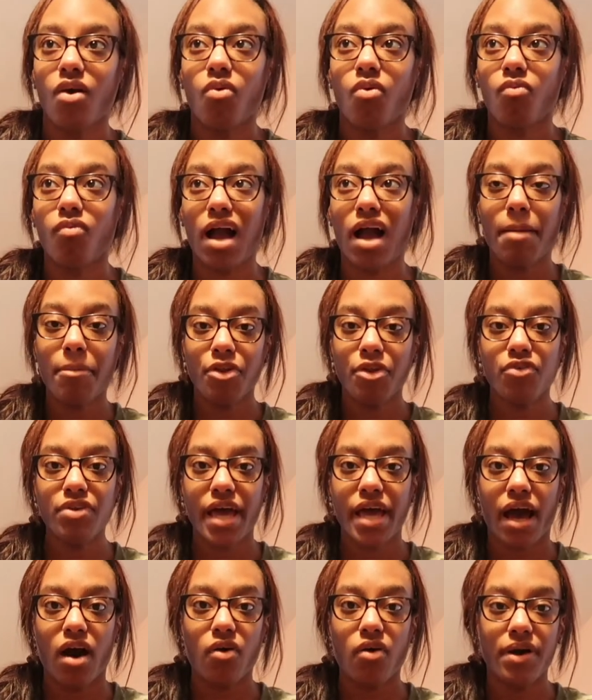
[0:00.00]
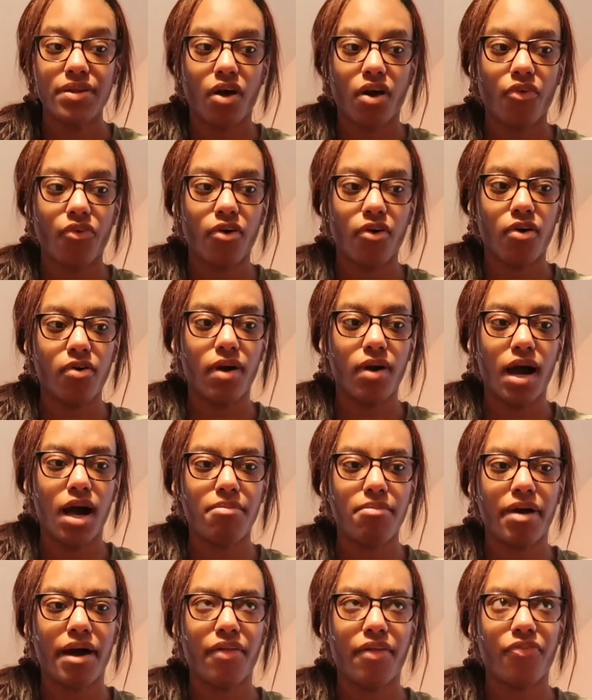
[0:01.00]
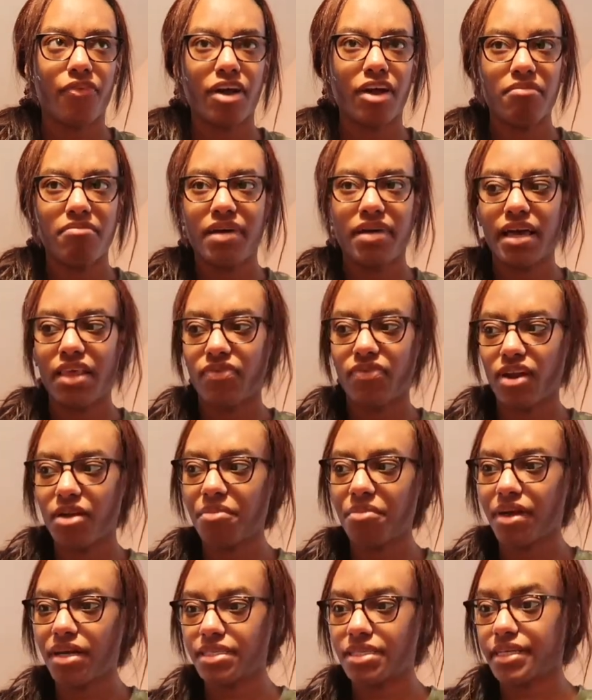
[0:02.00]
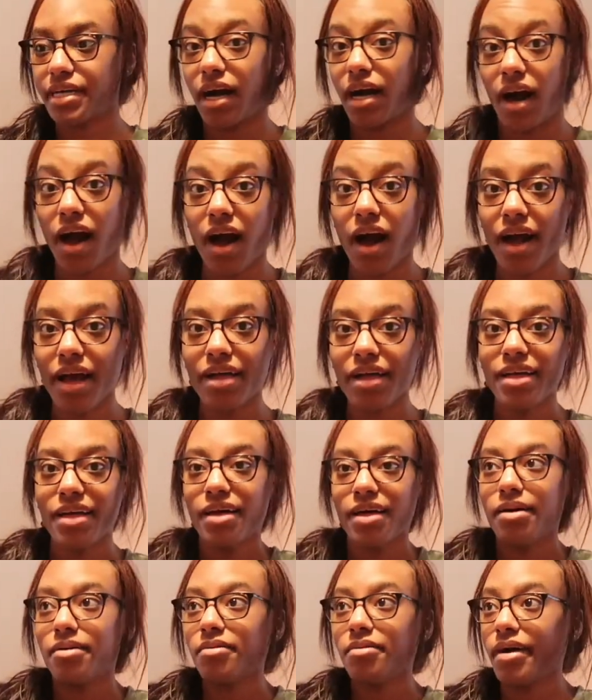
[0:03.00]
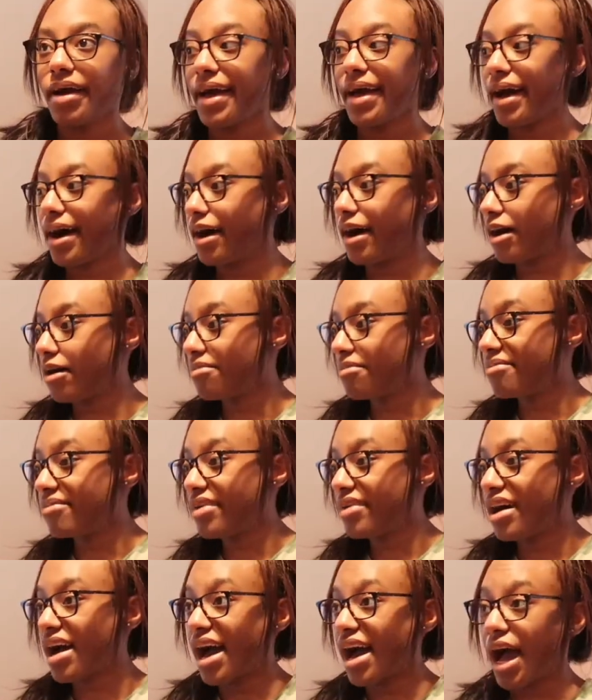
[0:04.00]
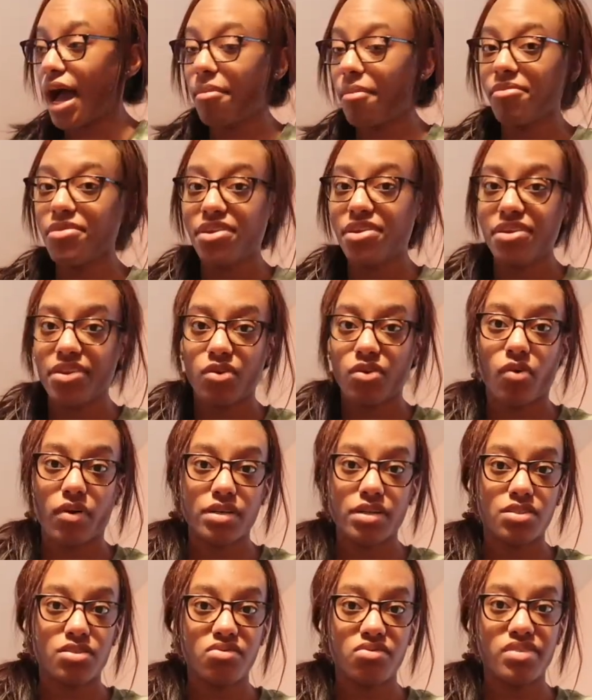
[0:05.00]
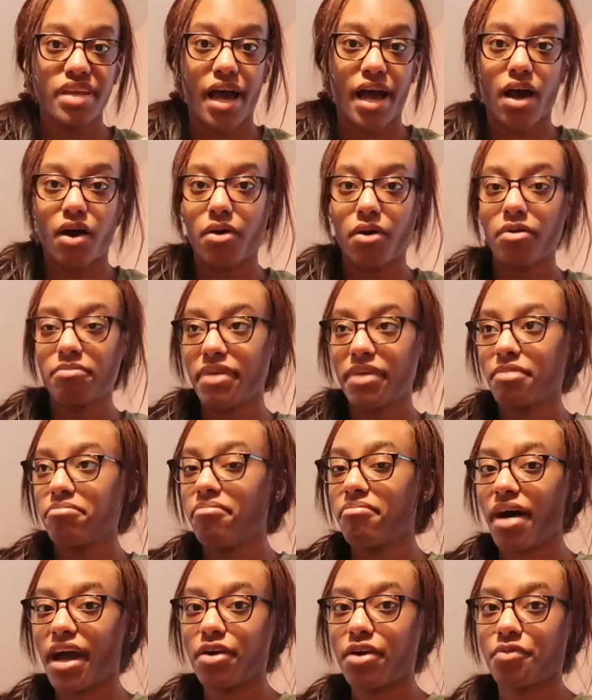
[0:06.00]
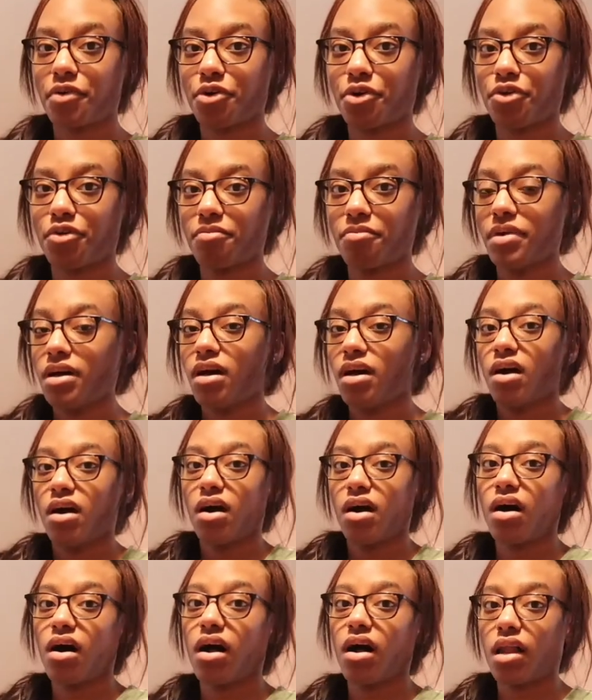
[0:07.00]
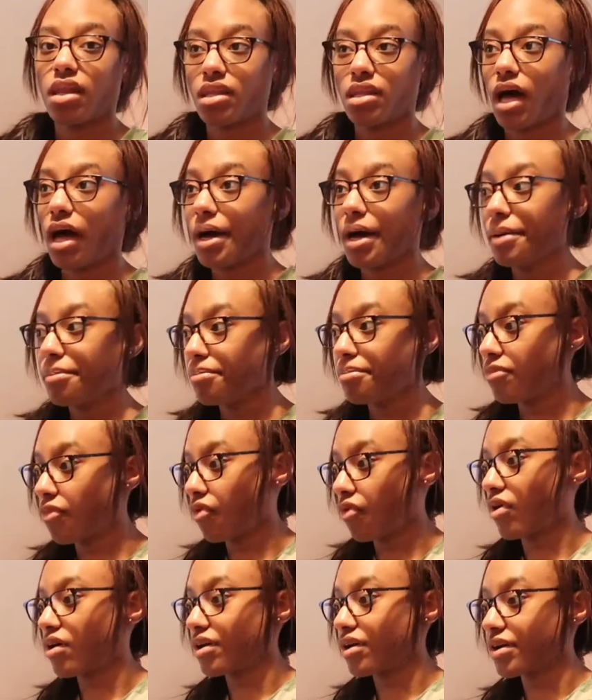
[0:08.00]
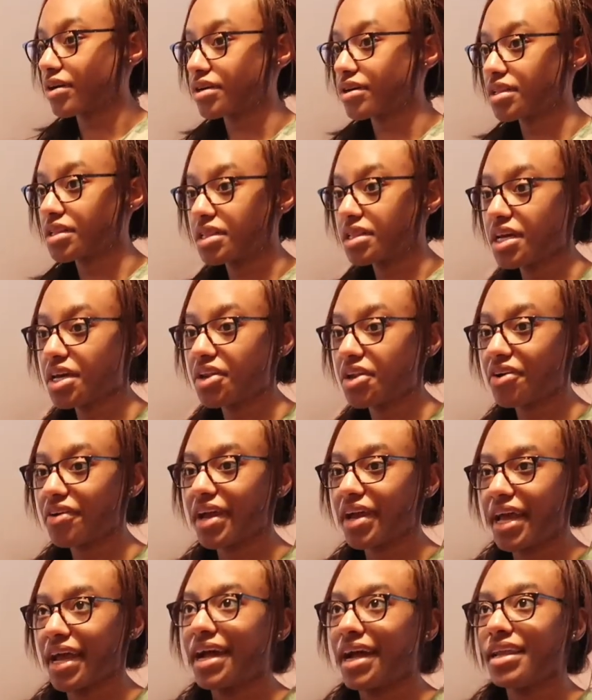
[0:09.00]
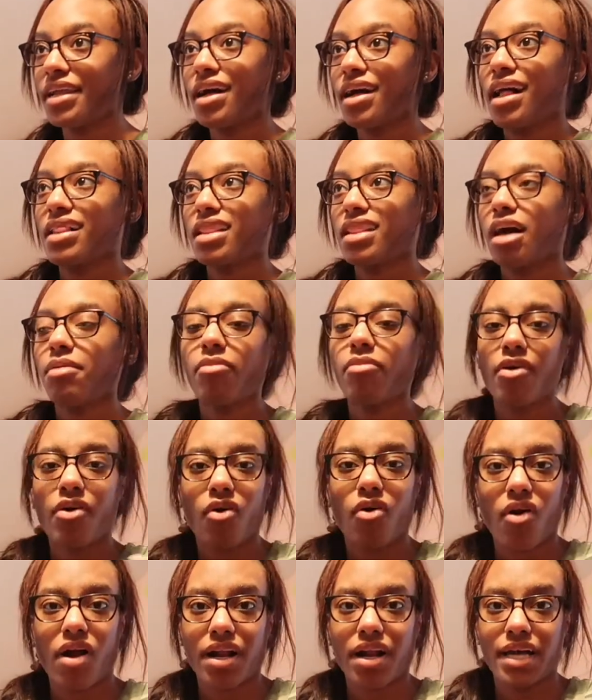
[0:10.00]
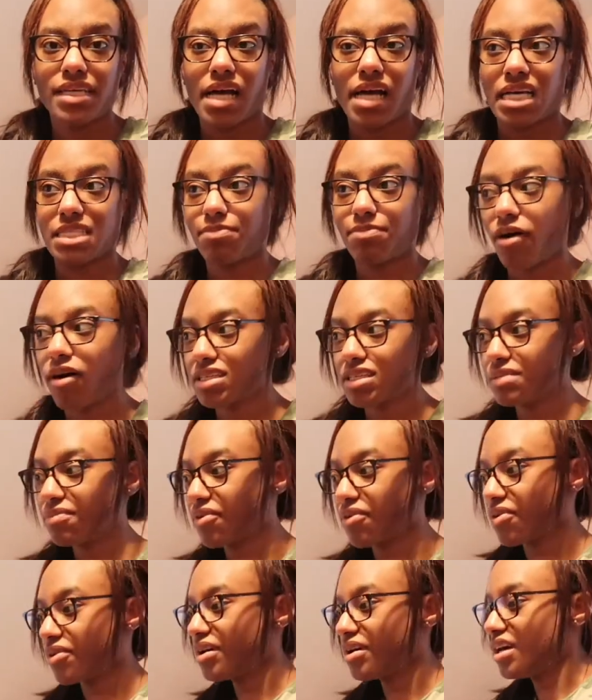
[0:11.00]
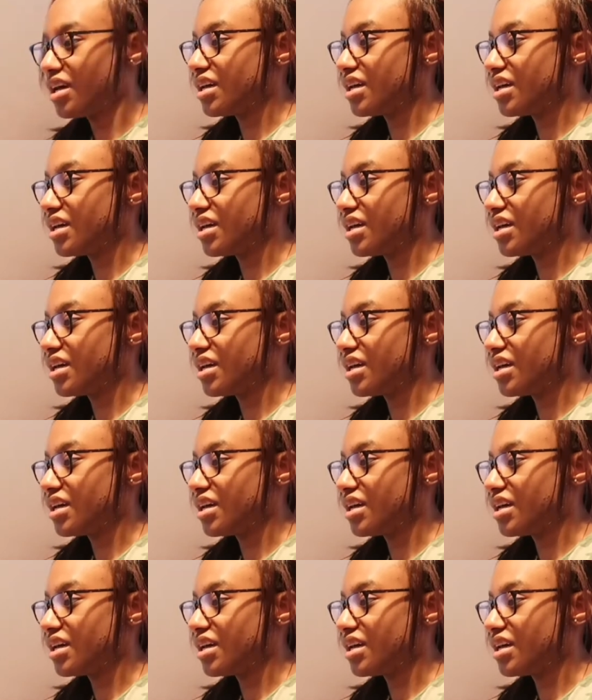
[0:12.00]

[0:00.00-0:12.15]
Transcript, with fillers: what I'm gonna do now, and also um, I took off my sweater because it got hot, um, I'm going to now make my room a lot more cleaner and a lot more organized as possible